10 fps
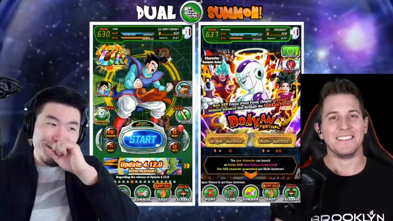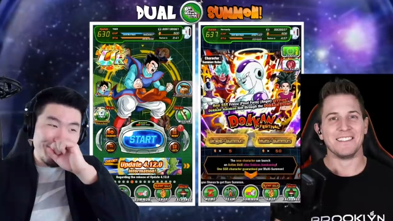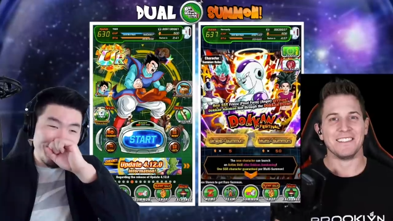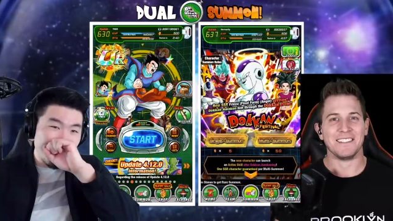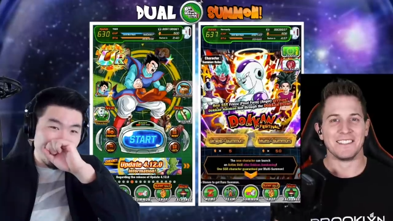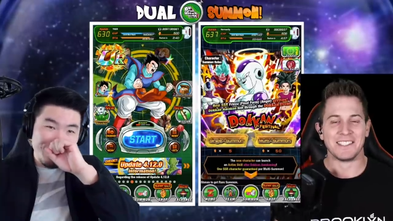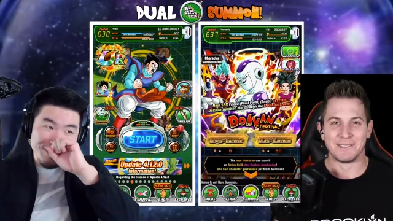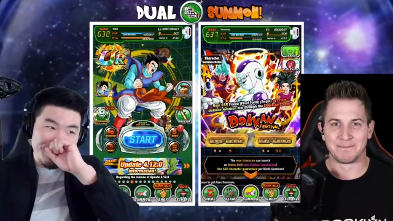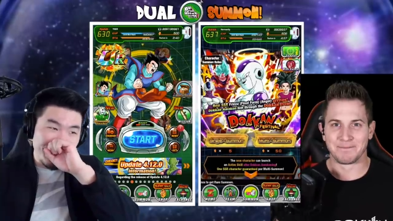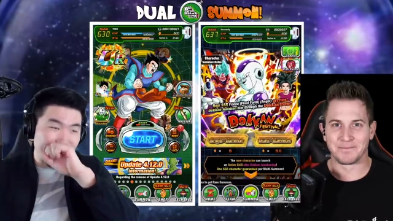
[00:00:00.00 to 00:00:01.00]
Speaker 1: what's so
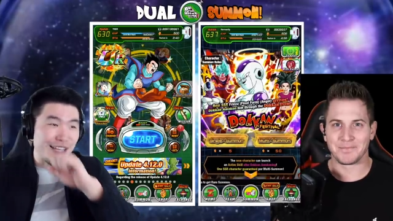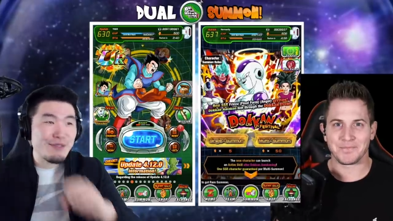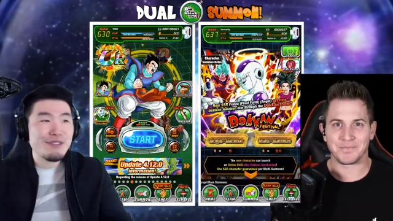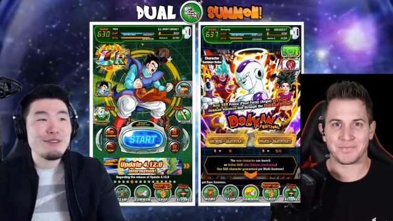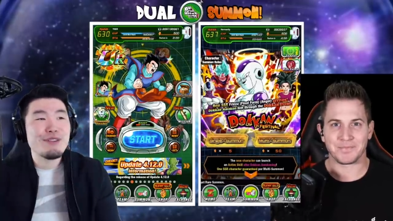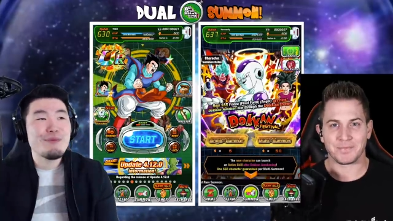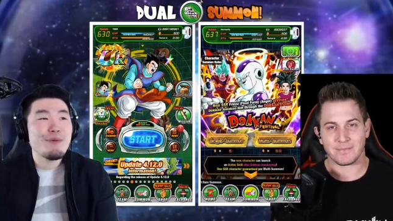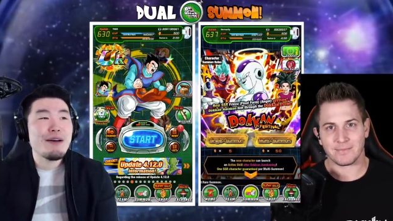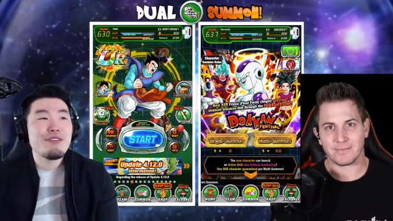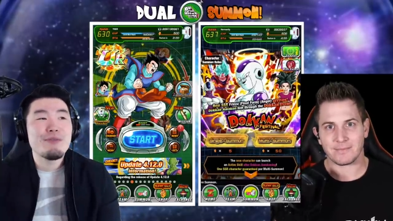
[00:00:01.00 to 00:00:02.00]
like that's what's so dope
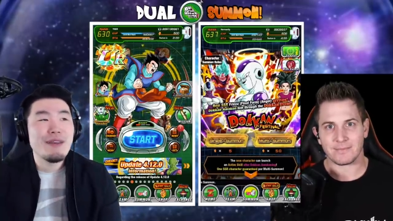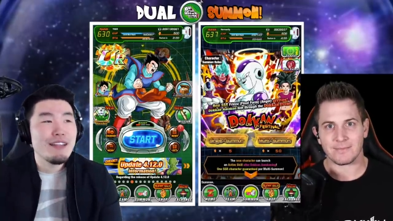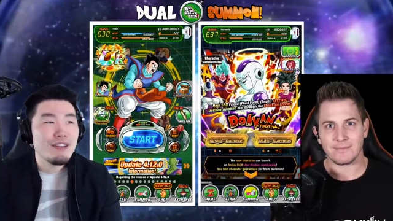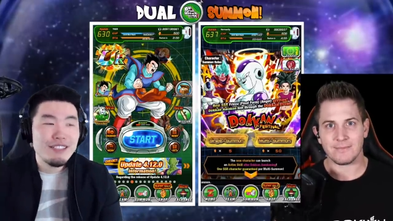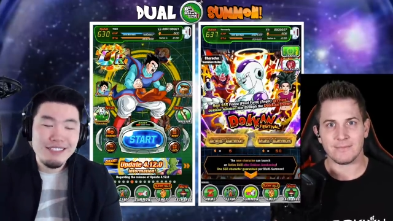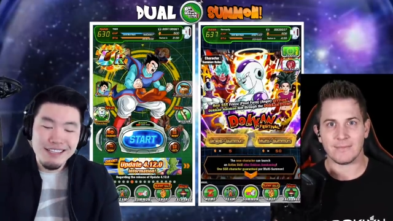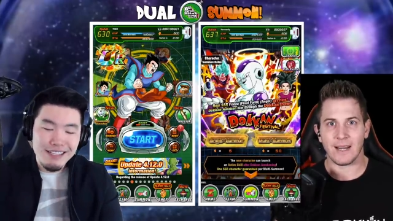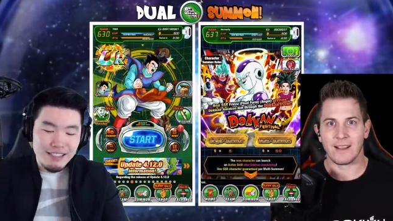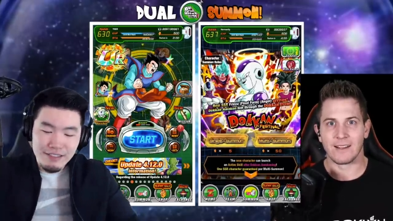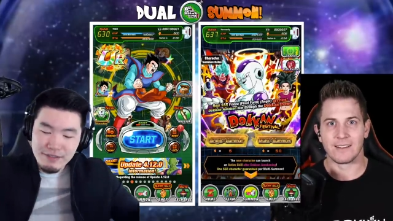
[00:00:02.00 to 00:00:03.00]
about you, man. You're just
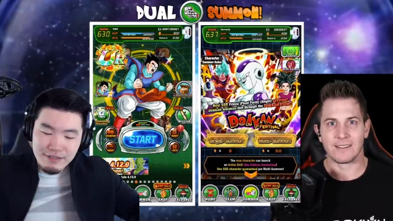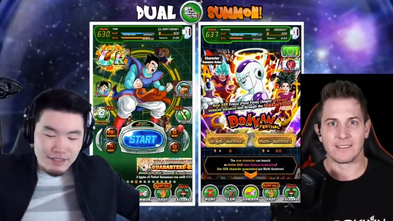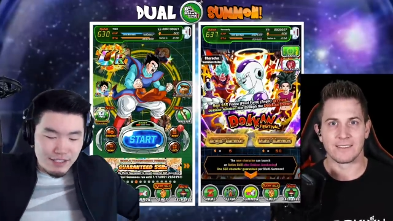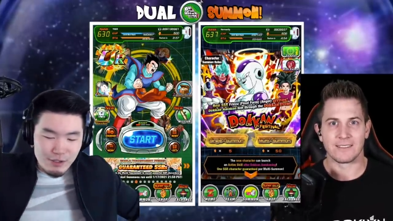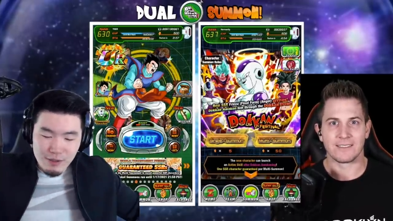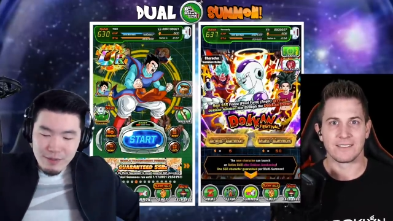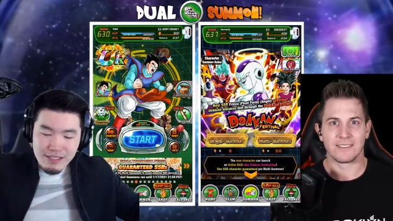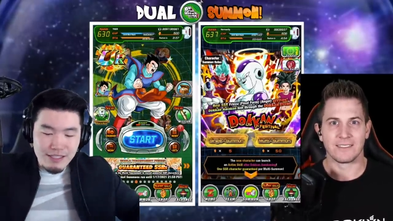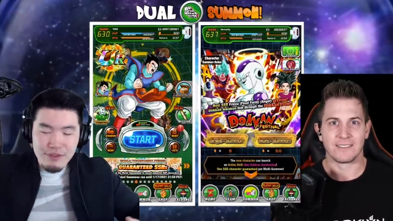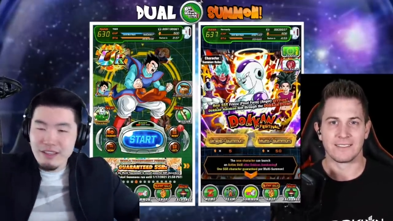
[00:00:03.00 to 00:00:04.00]
like into a
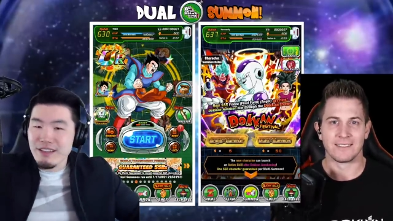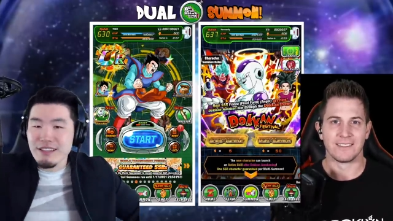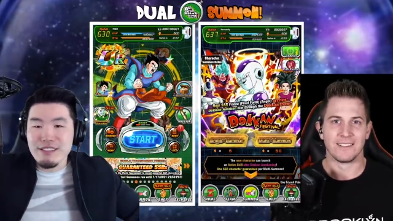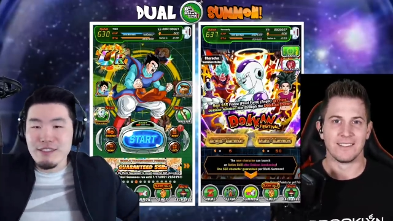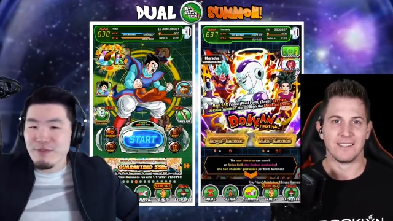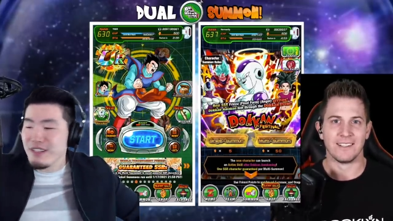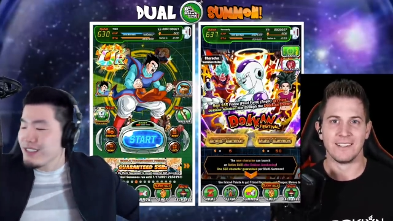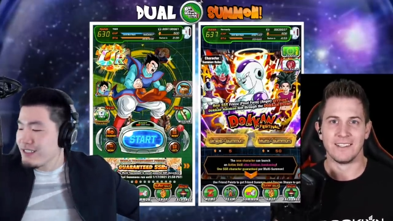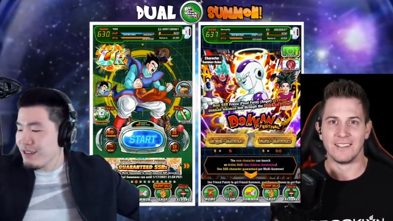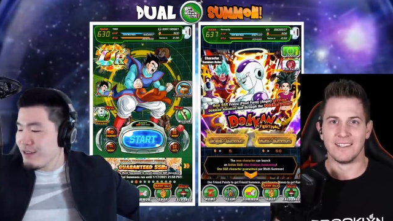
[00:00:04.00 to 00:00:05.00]
bunch of different things. The
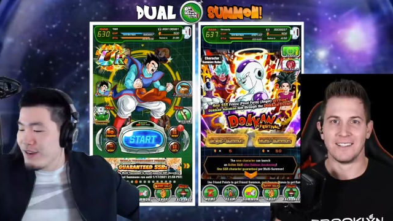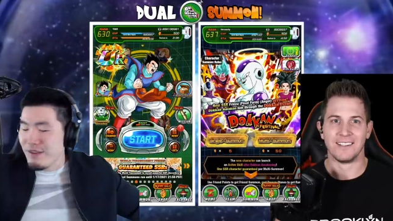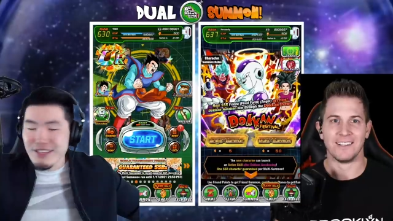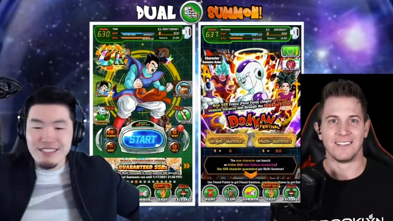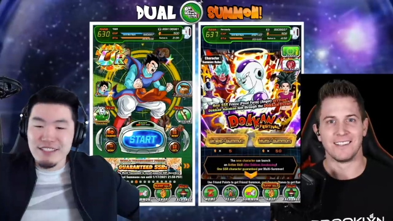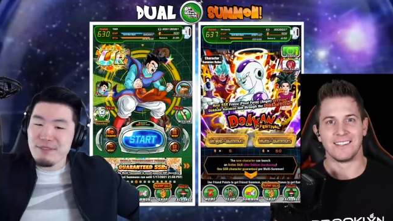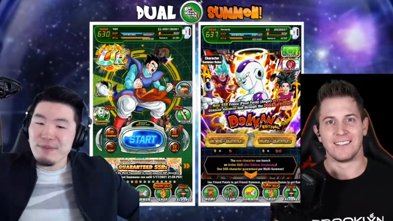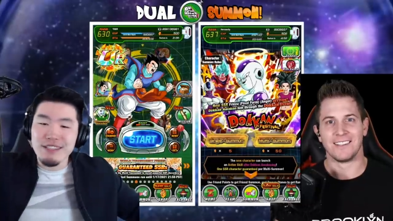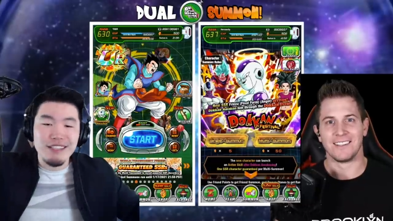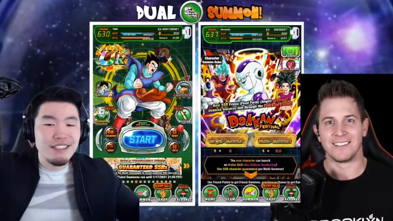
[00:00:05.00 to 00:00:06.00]
fitness stuff, obviously,
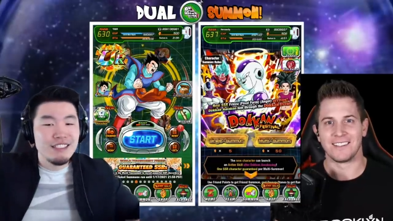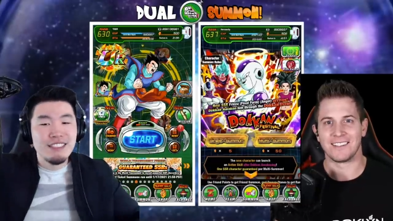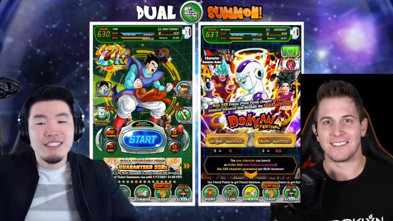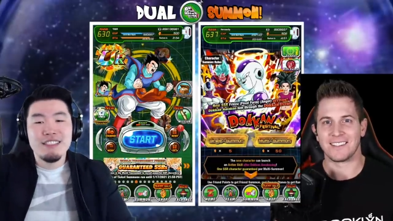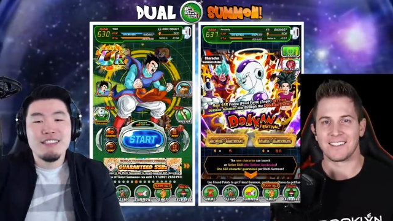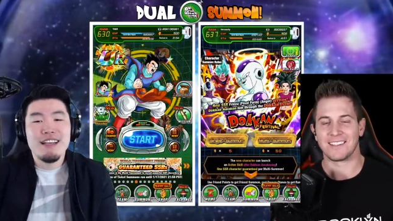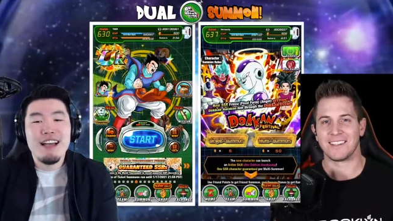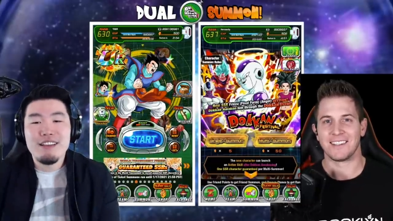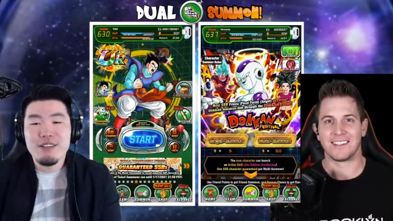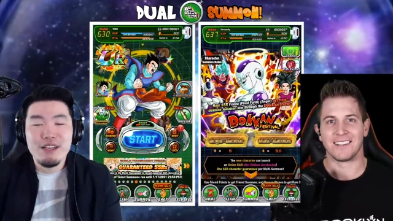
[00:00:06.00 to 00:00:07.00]
but
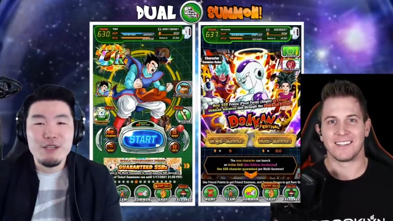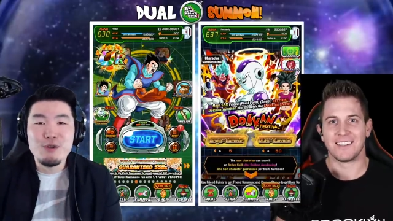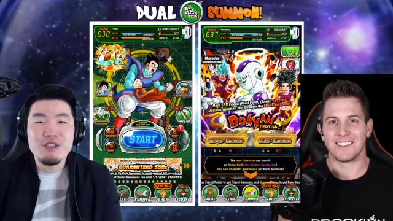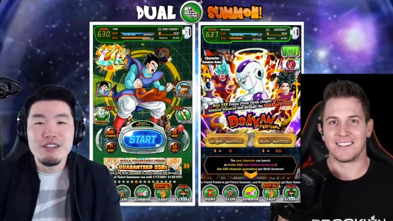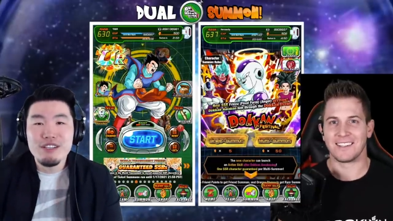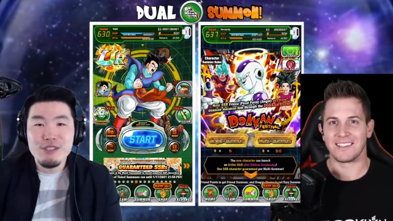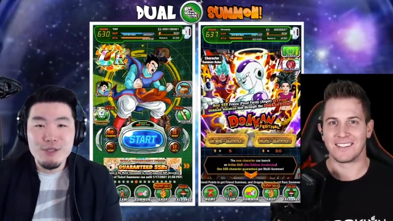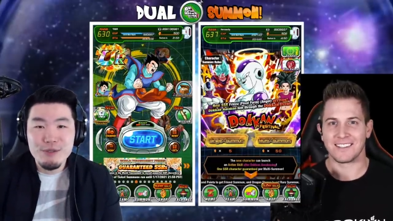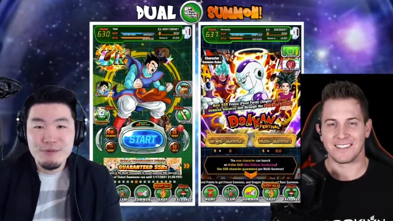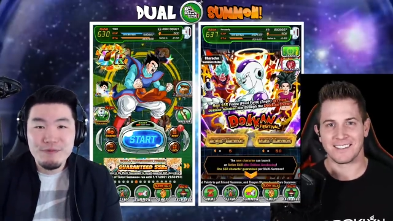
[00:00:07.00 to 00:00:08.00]
uh, you're like a huge nerd
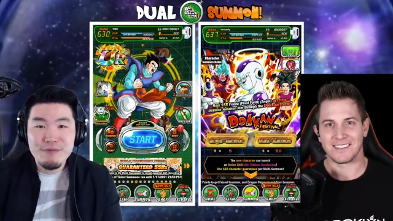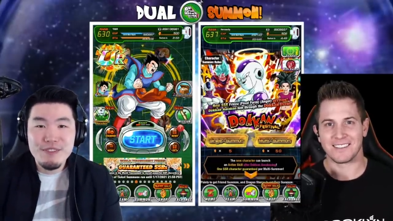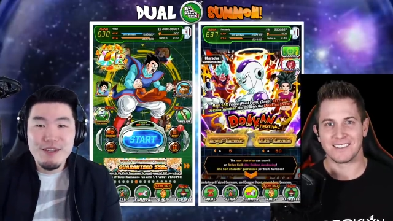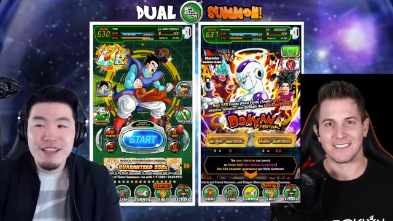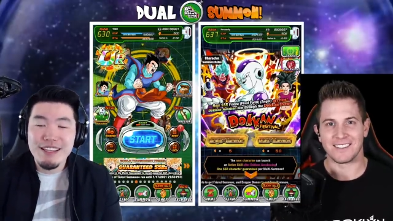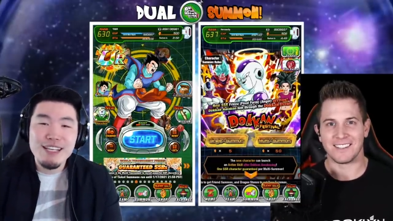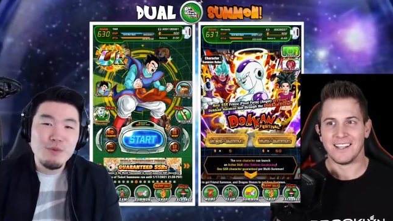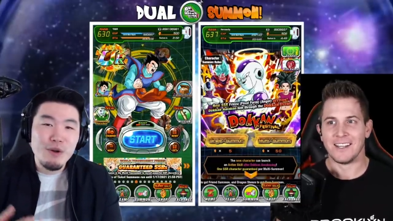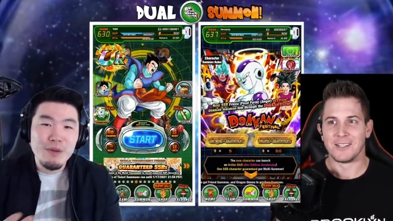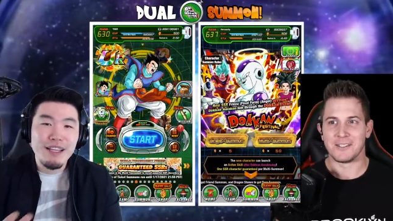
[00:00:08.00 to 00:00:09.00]
too. So I think that's
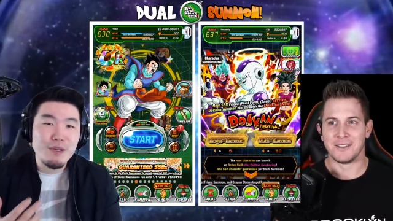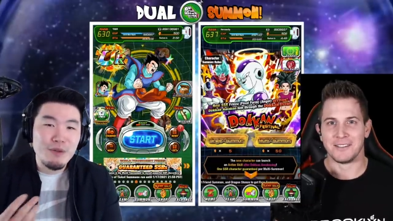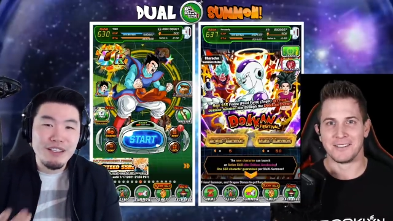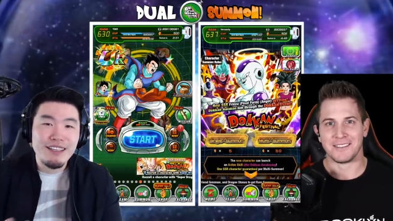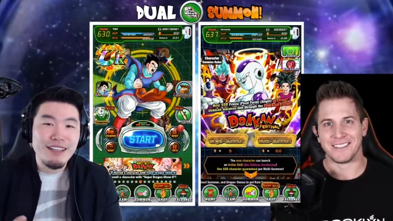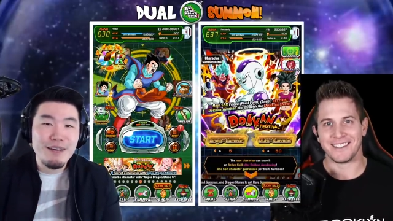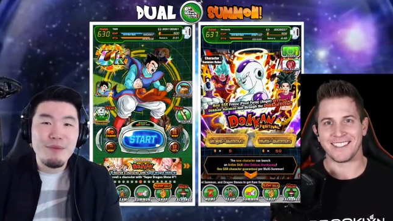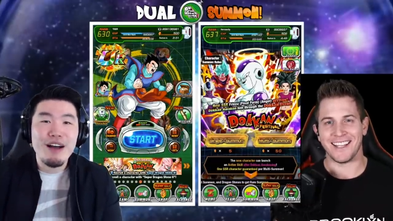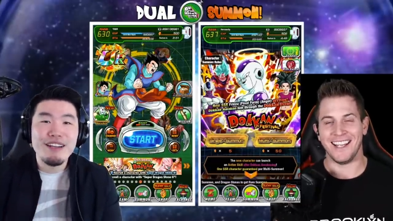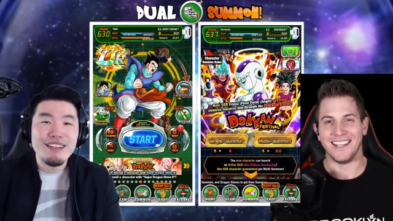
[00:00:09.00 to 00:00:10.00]
where we like really uh,
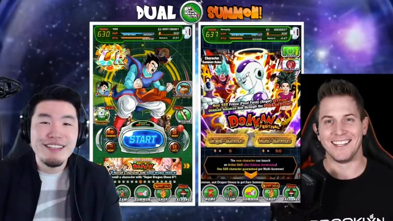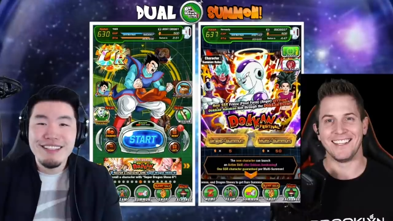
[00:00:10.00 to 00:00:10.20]
bonded.